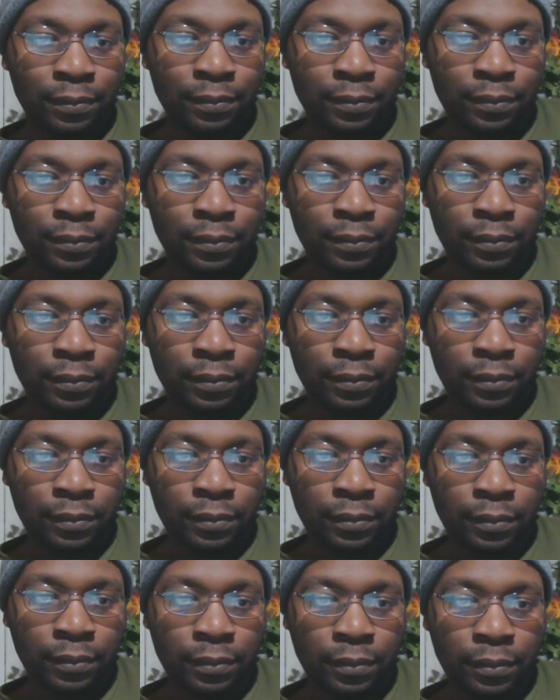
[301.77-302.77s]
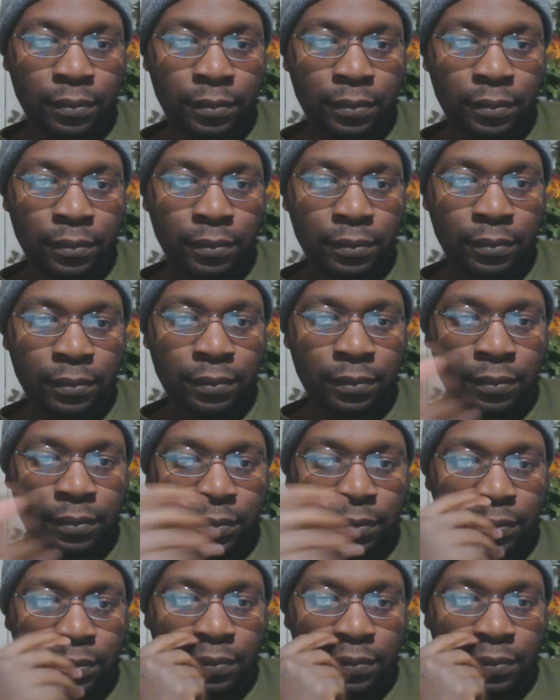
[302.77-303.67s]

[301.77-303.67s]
(no one is talking)